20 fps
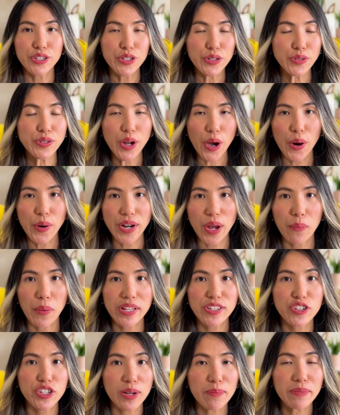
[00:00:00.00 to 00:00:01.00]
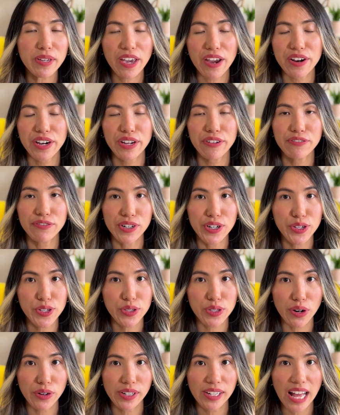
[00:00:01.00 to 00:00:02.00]
you know that when Jim Carrey first
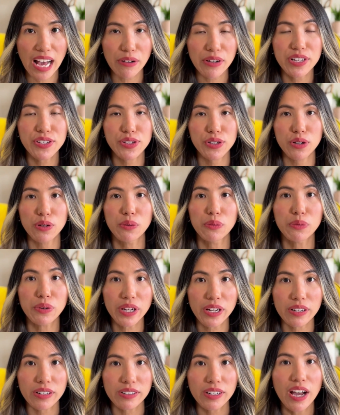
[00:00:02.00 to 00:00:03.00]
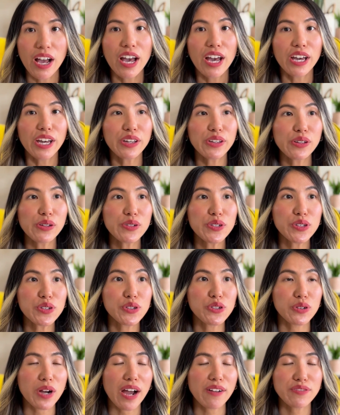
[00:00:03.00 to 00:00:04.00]
started out his career, he used to
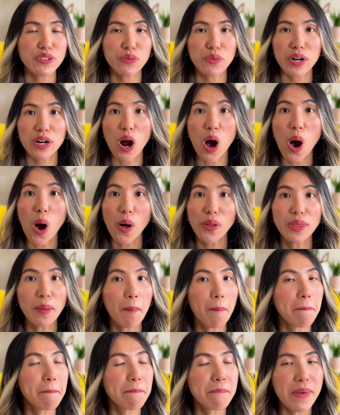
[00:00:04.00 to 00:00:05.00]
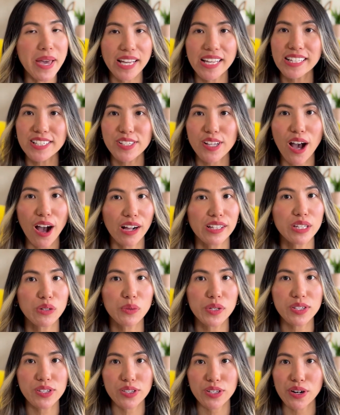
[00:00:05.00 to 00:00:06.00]
drive to where all the biggest
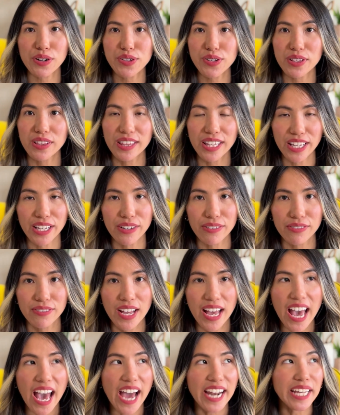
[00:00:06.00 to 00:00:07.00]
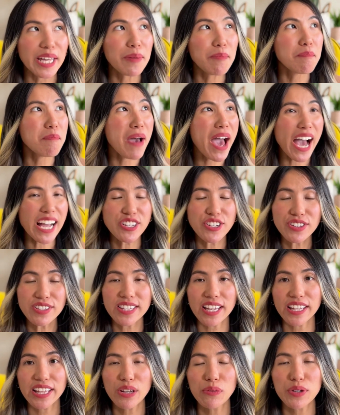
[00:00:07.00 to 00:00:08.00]
Hollywood stars live and imagined
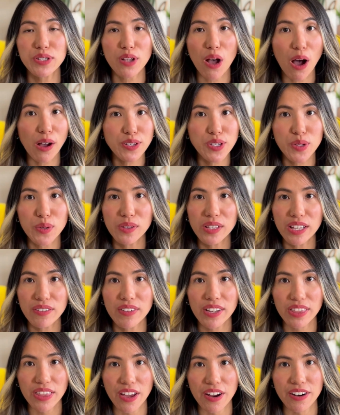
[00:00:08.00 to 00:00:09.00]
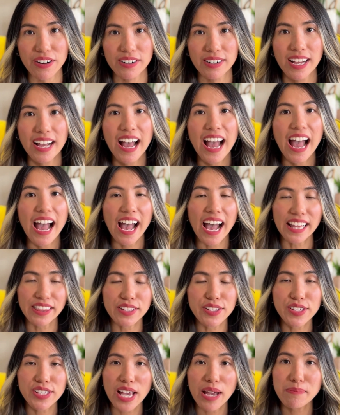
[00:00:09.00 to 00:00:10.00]
that he was also living there? At the
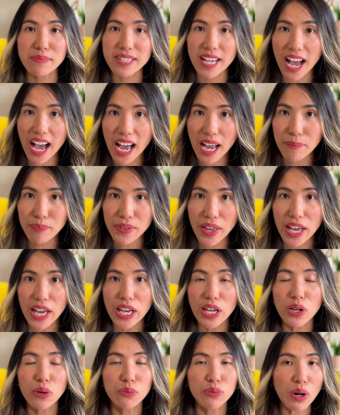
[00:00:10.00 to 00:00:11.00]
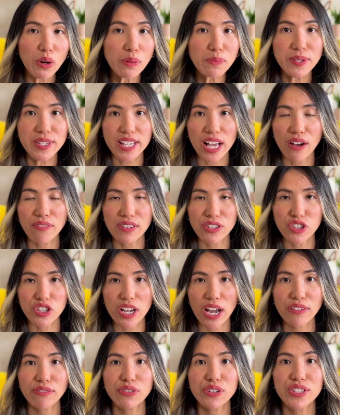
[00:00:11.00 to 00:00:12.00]
same time, he wrote himself a
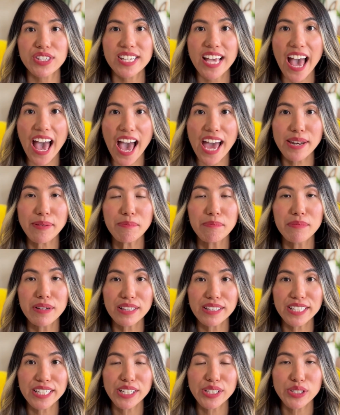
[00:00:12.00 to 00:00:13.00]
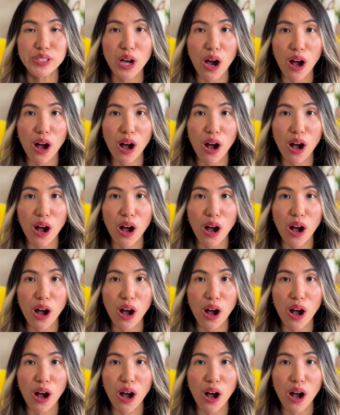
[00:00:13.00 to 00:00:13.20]
check for $10 million